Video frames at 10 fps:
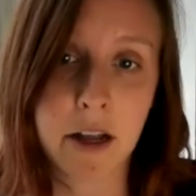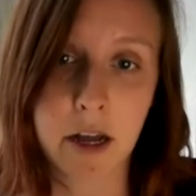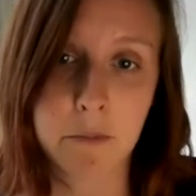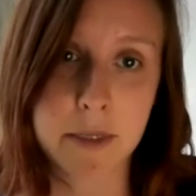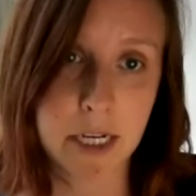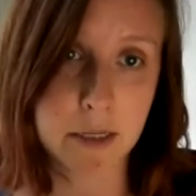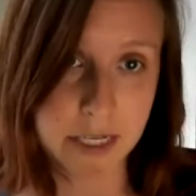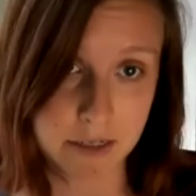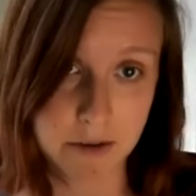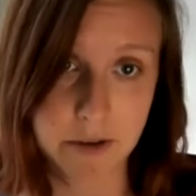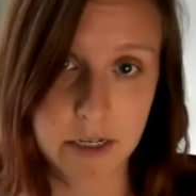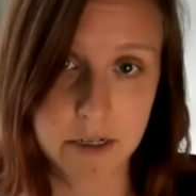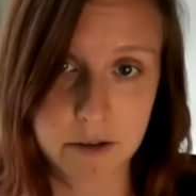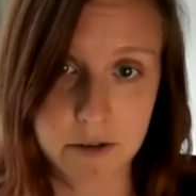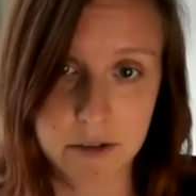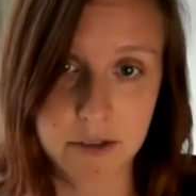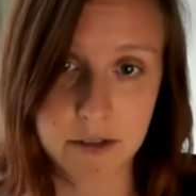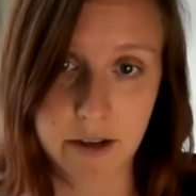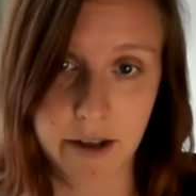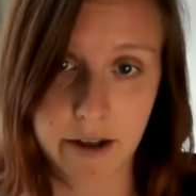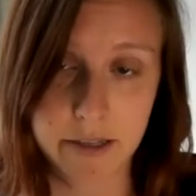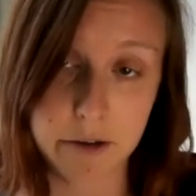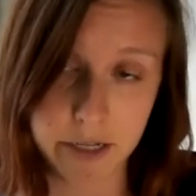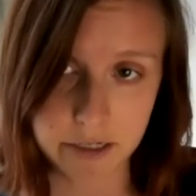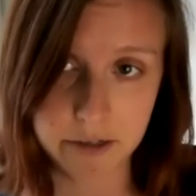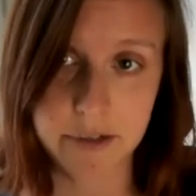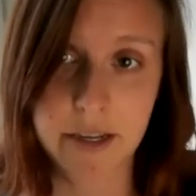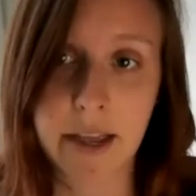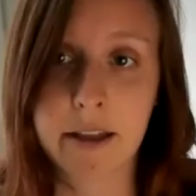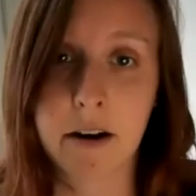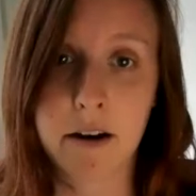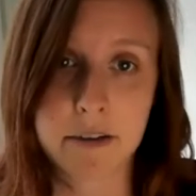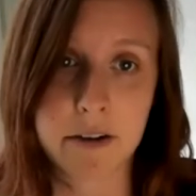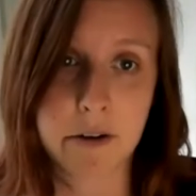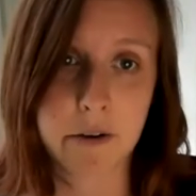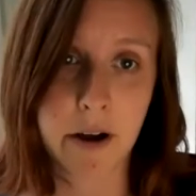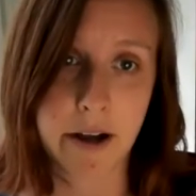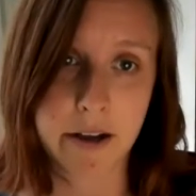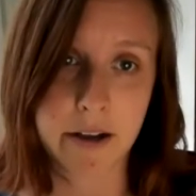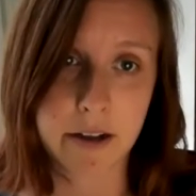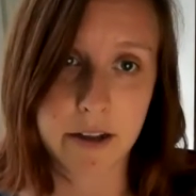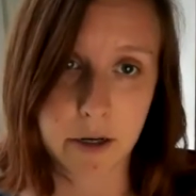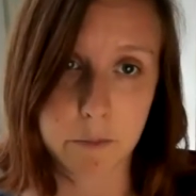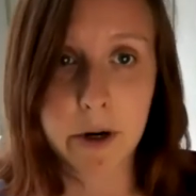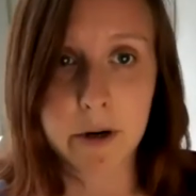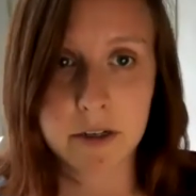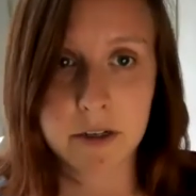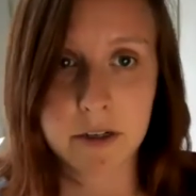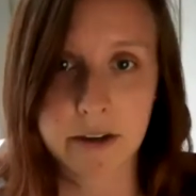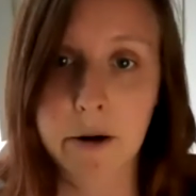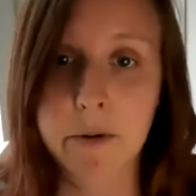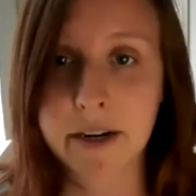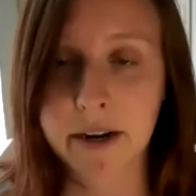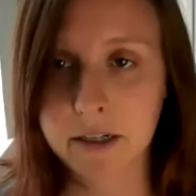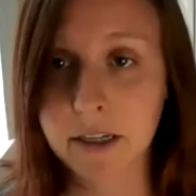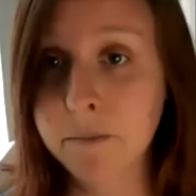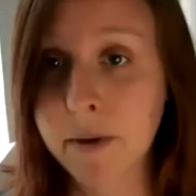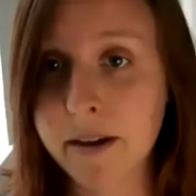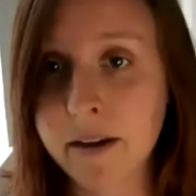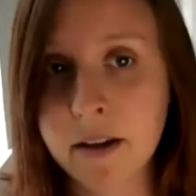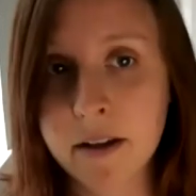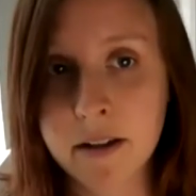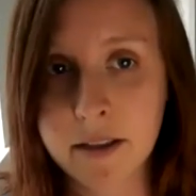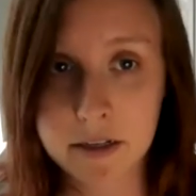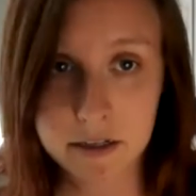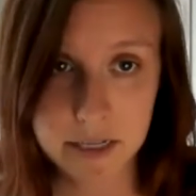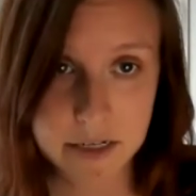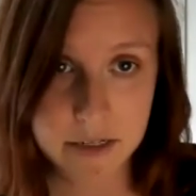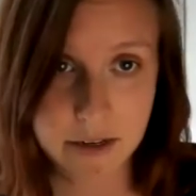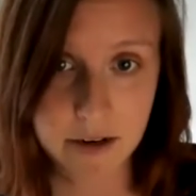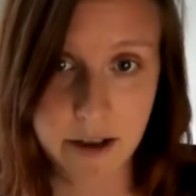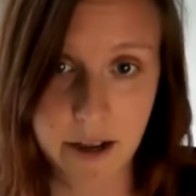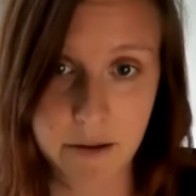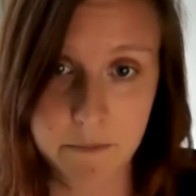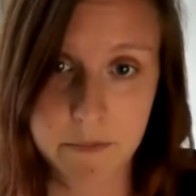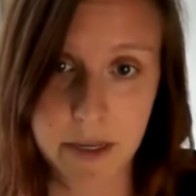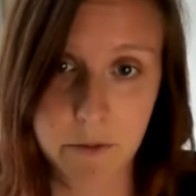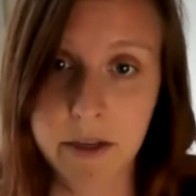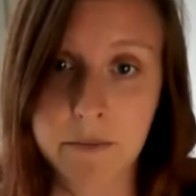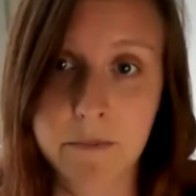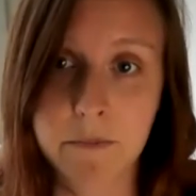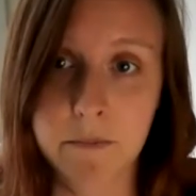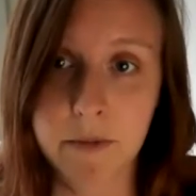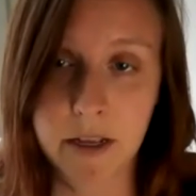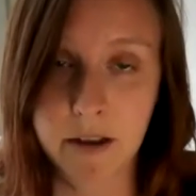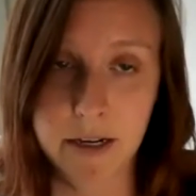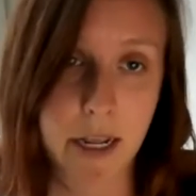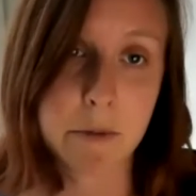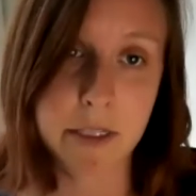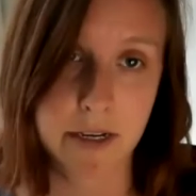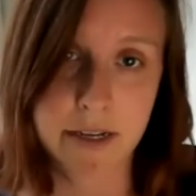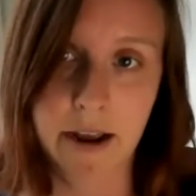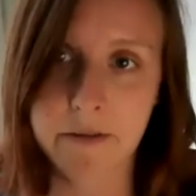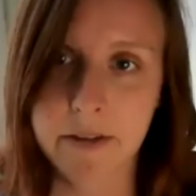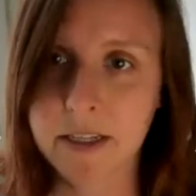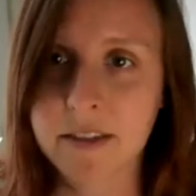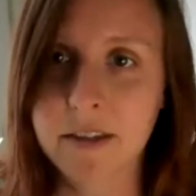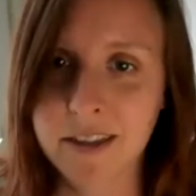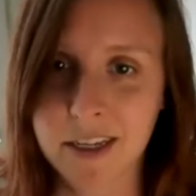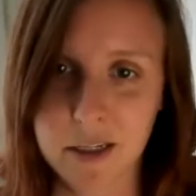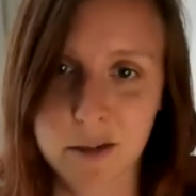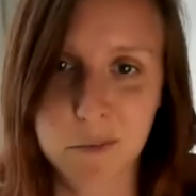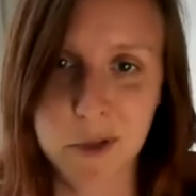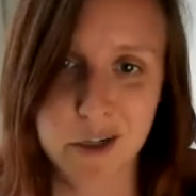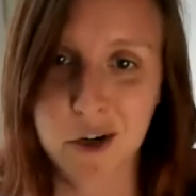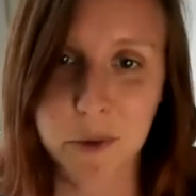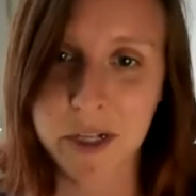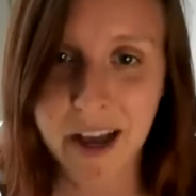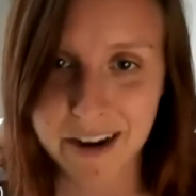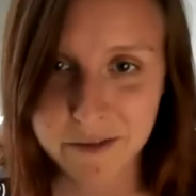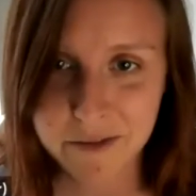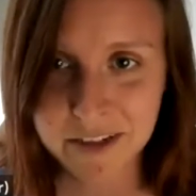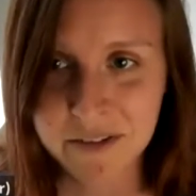sex-positive issues, legal issues, and also an approach to how we can actually make legislation that really enables us to have these pleasurable lives.